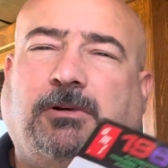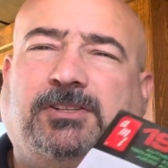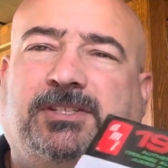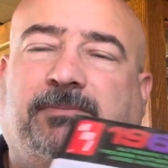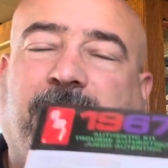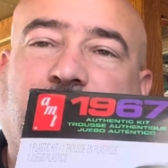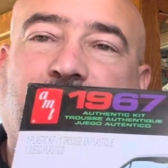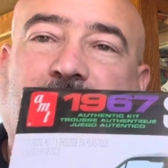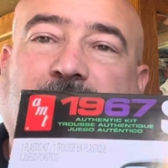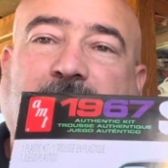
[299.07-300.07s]
some
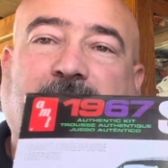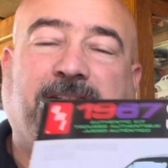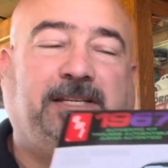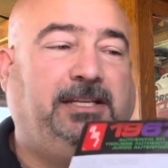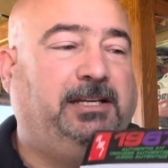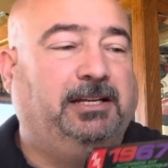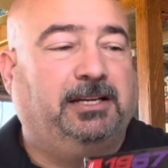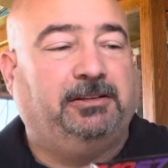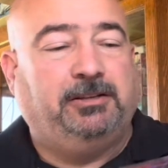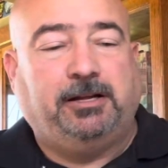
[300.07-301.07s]
version of this, and he did a
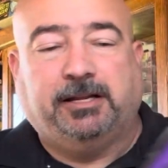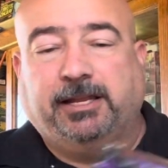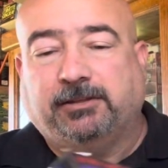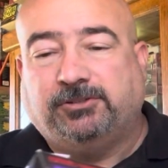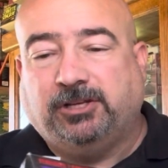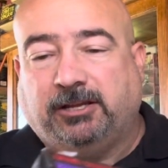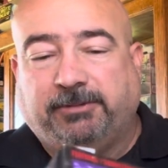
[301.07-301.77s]
knockout job.